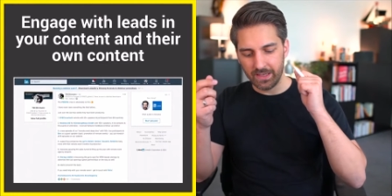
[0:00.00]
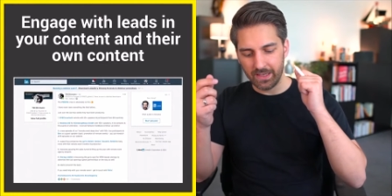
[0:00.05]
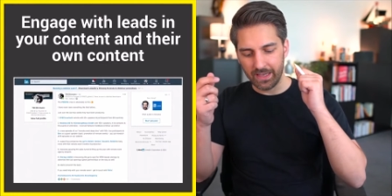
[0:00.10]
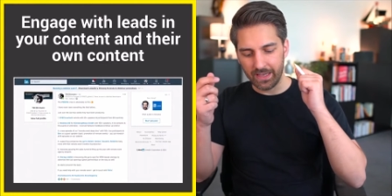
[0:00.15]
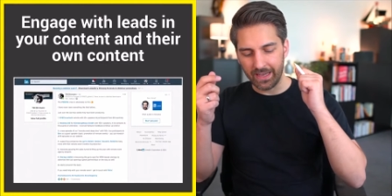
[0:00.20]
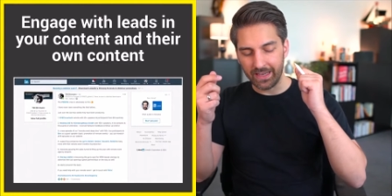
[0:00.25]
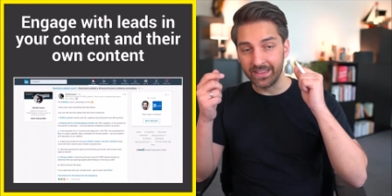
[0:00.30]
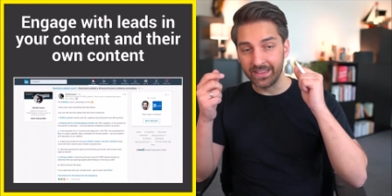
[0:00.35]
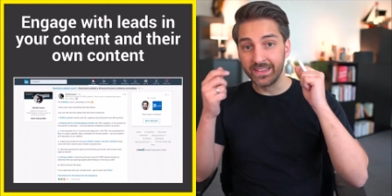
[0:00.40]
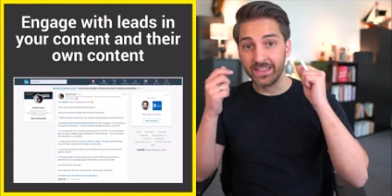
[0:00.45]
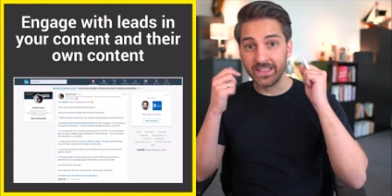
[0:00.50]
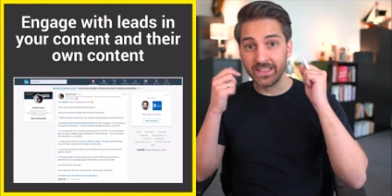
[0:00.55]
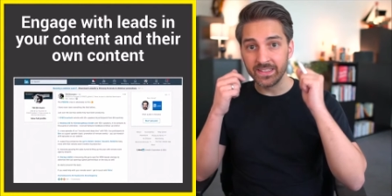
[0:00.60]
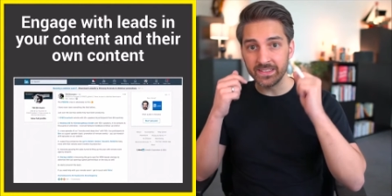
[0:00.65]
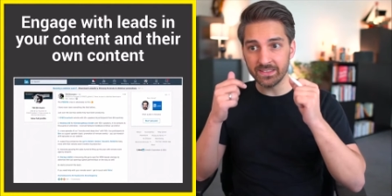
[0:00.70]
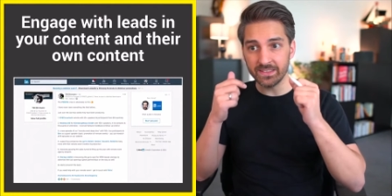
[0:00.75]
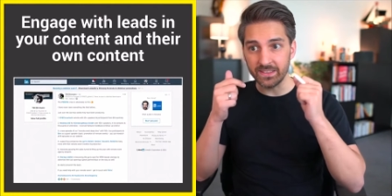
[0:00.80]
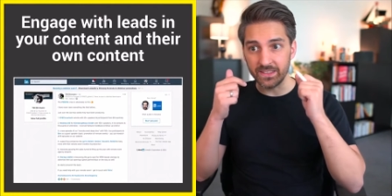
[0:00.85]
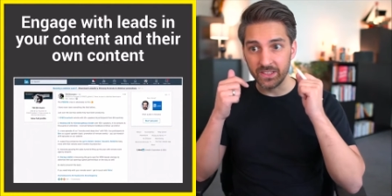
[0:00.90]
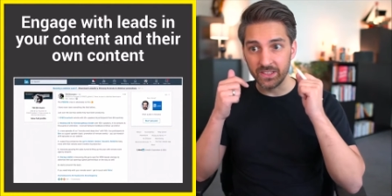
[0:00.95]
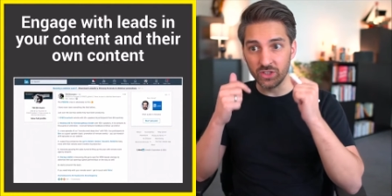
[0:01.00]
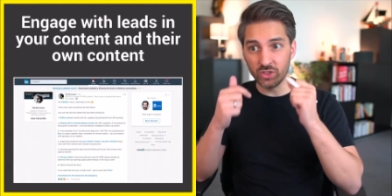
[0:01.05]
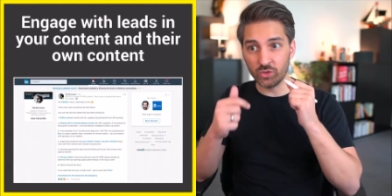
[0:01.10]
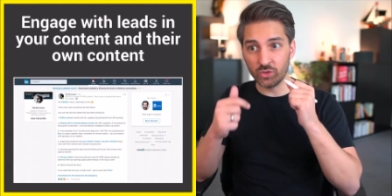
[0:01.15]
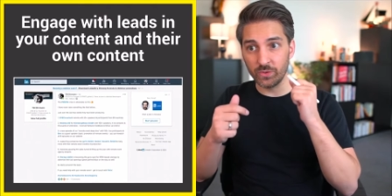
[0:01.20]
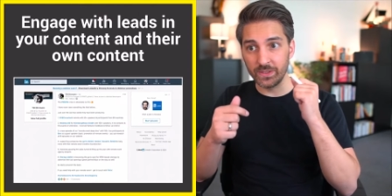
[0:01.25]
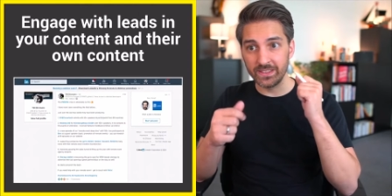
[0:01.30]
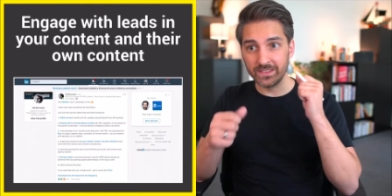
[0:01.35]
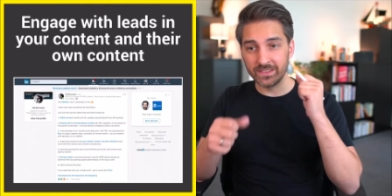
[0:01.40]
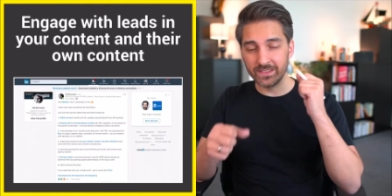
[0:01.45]
And this
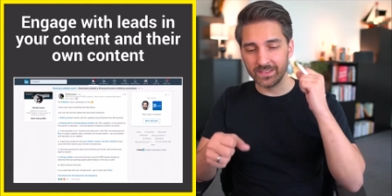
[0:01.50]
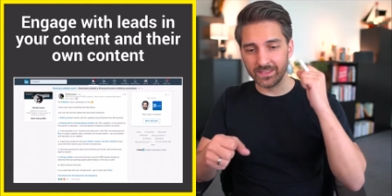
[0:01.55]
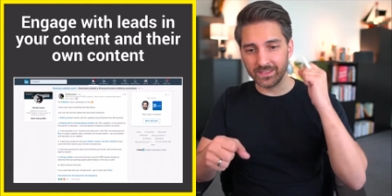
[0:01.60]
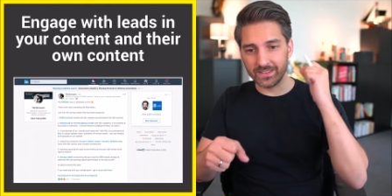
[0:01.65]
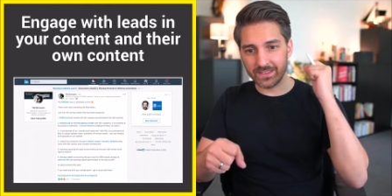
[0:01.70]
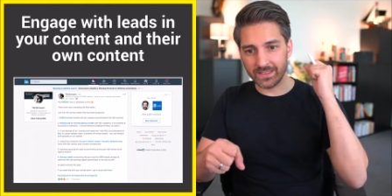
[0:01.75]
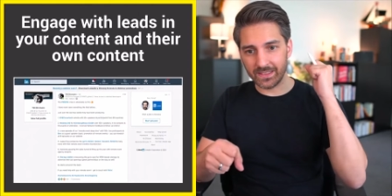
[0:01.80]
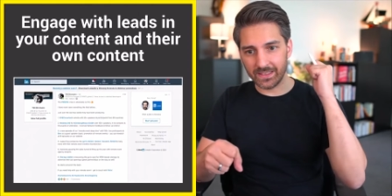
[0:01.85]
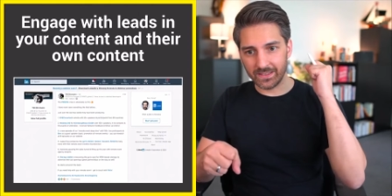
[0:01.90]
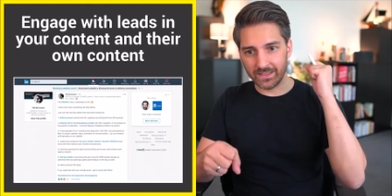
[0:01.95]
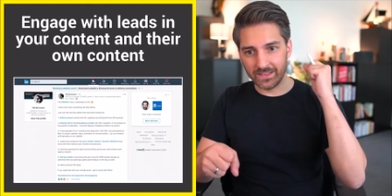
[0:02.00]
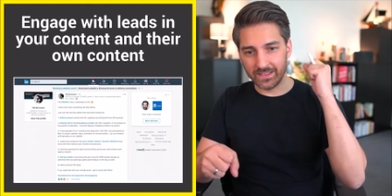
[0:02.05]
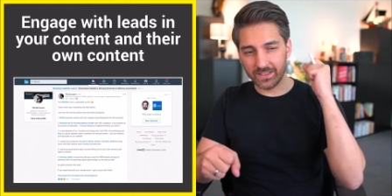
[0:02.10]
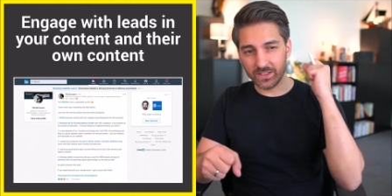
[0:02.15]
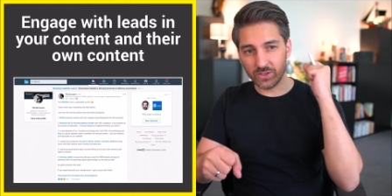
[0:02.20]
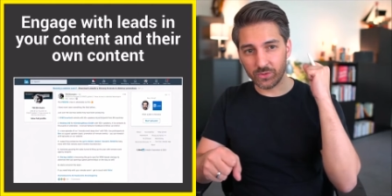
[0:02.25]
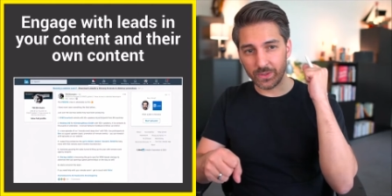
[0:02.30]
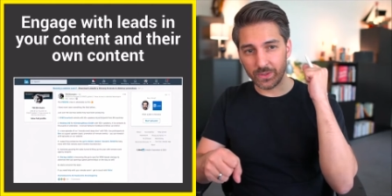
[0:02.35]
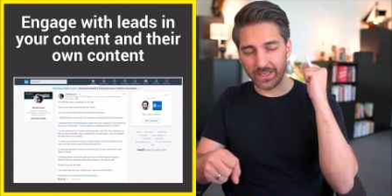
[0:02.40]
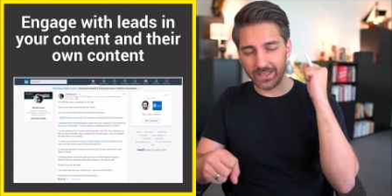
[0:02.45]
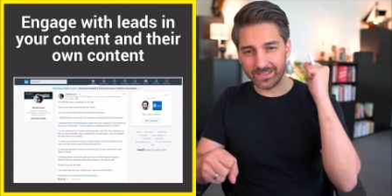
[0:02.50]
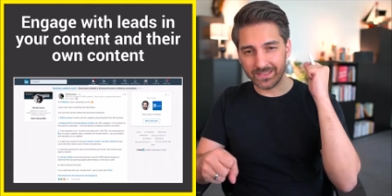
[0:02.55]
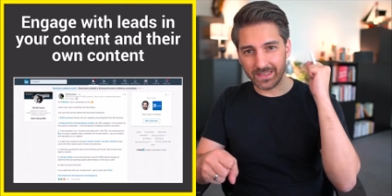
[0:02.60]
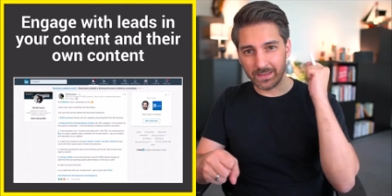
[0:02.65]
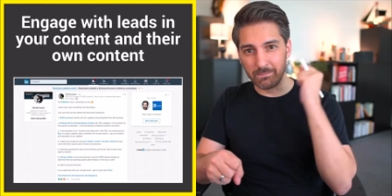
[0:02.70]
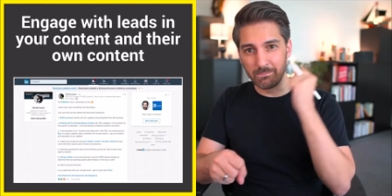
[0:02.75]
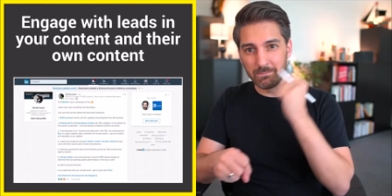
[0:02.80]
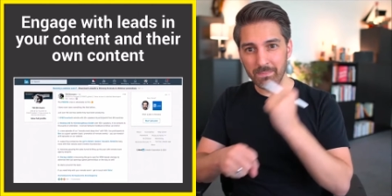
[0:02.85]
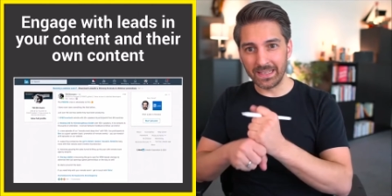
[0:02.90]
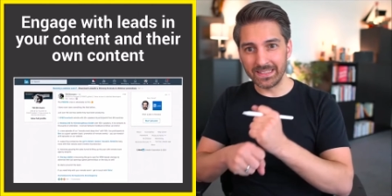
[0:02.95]
increases, uh, this creates
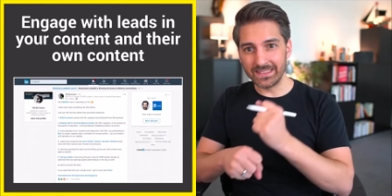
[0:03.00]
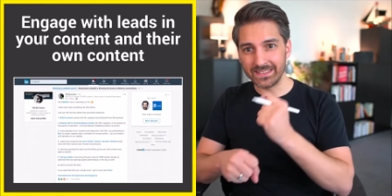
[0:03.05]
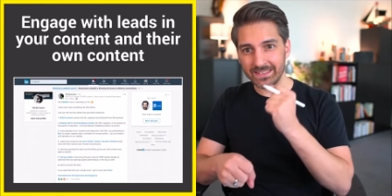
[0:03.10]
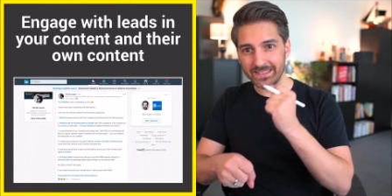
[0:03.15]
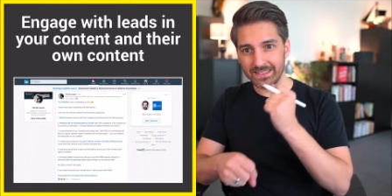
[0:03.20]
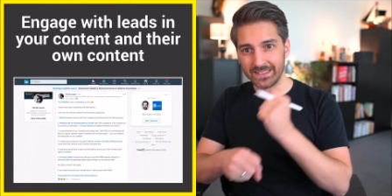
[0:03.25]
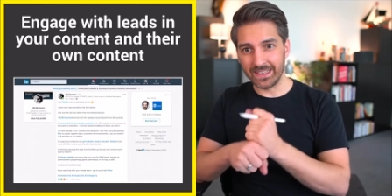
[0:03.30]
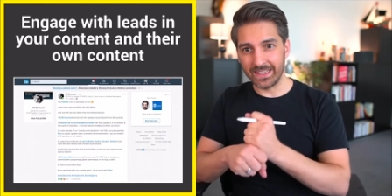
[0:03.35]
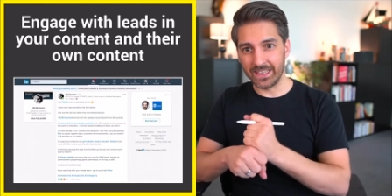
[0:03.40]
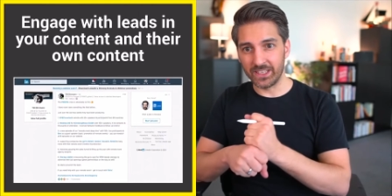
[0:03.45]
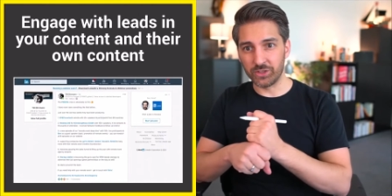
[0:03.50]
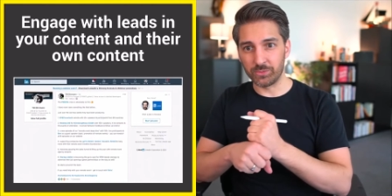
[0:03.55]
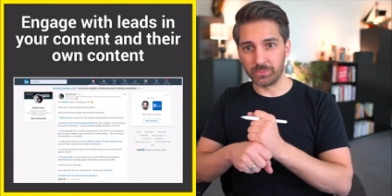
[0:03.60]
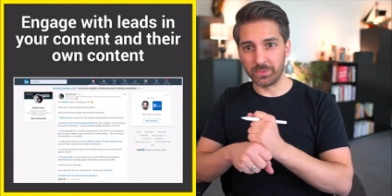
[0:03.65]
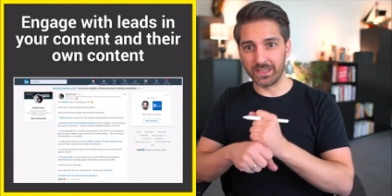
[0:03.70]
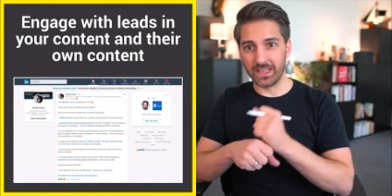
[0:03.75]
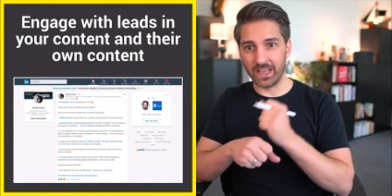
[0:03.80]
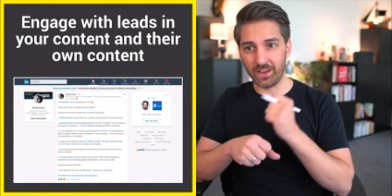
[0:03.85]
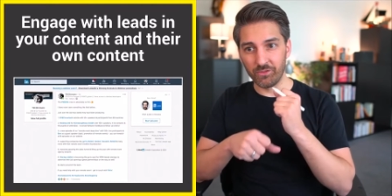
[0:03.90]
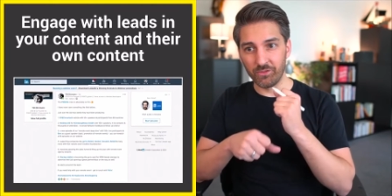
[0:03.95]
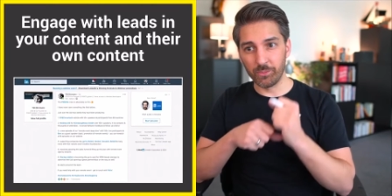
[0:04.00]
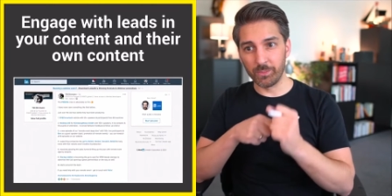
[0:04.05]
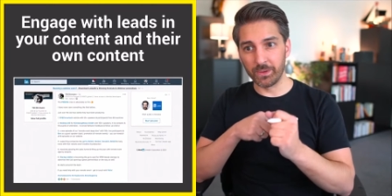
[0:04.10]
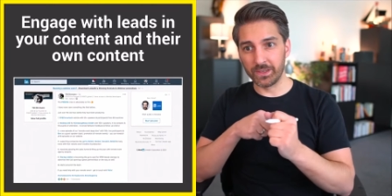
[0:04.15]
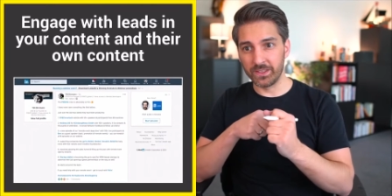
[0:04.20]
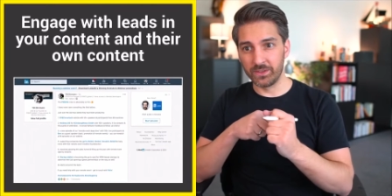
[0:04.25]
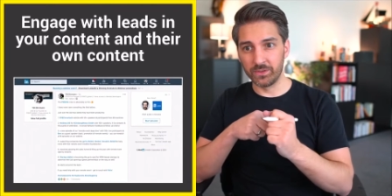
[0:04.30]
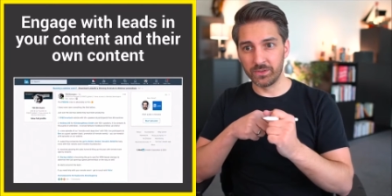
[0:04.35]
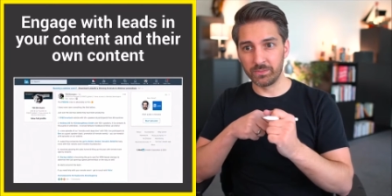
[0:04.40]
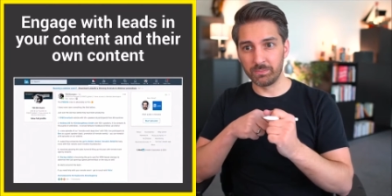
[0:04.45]
immense engagement.
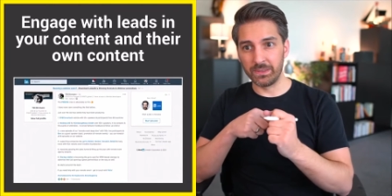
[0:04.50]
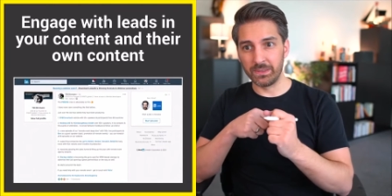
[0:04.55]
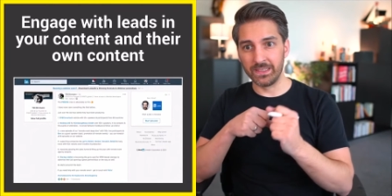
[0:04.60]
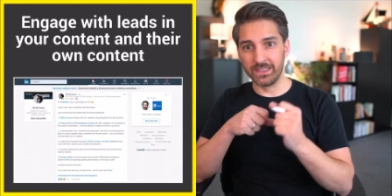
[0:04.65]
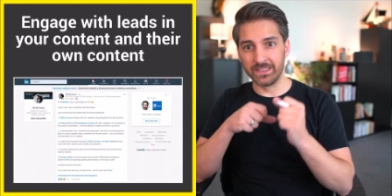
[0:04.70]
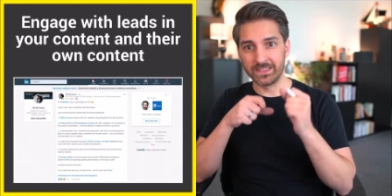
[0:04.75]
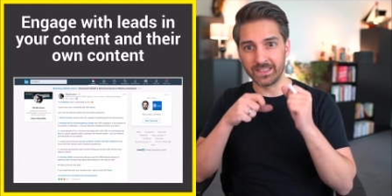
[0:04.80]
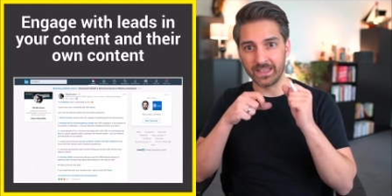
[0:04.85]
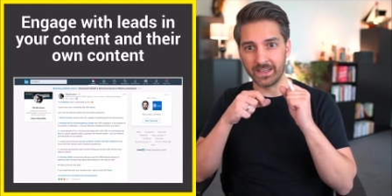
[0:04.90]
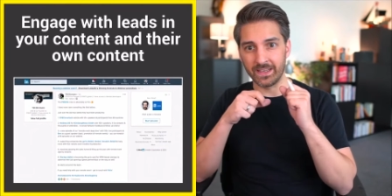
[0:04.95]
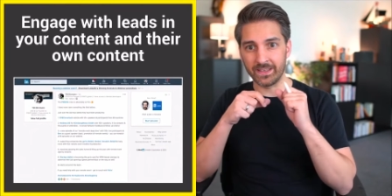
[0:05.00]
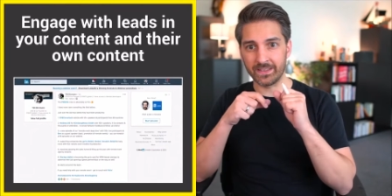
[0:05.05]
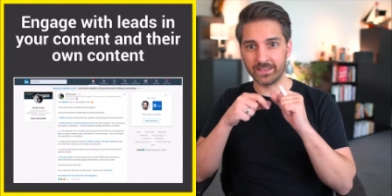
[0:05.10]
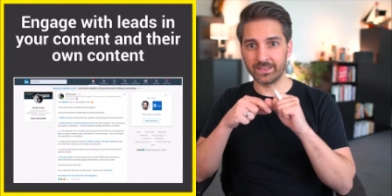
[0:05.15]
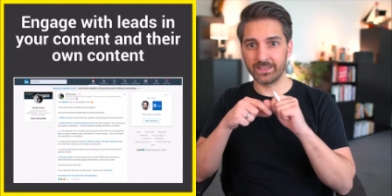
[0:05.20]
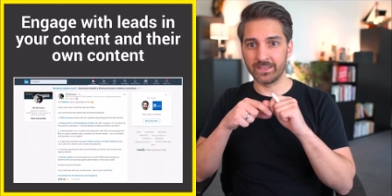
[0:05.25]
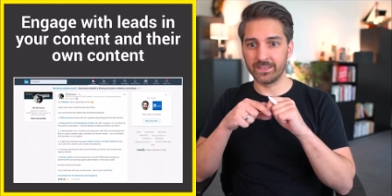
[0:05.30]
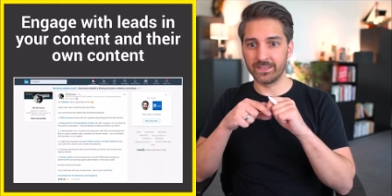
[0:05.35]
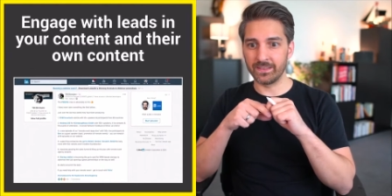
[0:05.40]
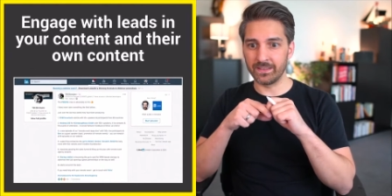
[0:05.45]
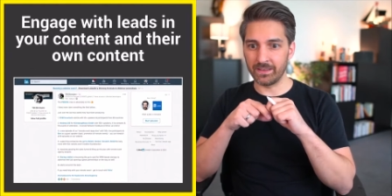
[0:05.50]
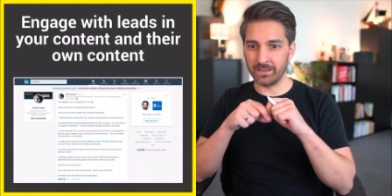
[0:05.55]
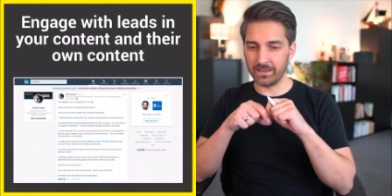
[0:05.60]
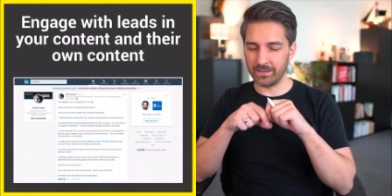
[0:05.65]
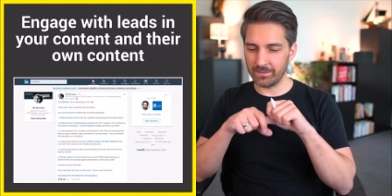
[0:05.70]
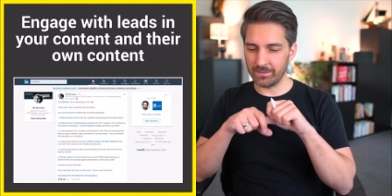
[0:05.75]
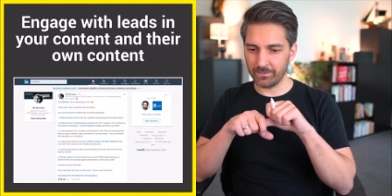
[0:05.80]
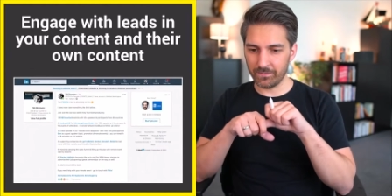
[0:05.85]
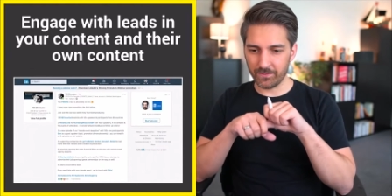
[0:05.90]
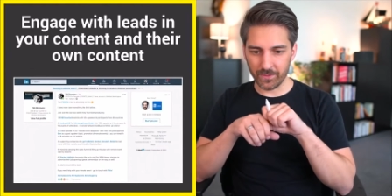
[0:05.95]
Everybody who's being tagged, uh,
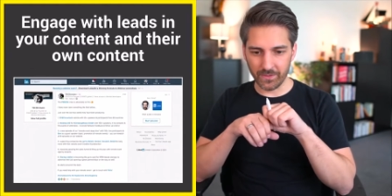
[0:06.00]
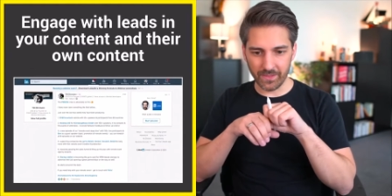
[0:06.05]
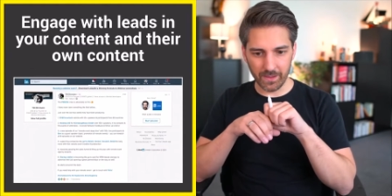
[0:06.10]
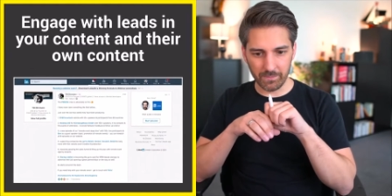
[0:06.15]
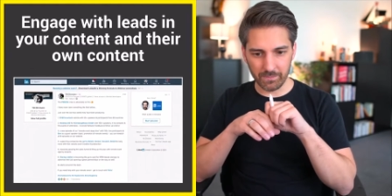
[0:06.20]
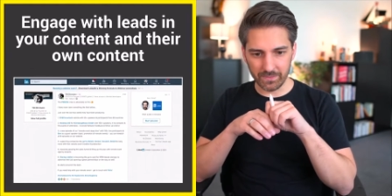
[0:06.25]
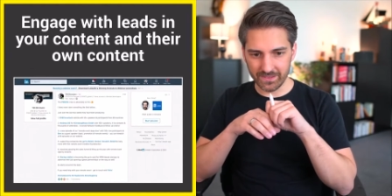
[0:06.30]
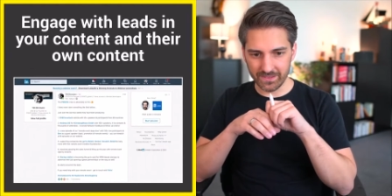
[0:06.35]
for them, is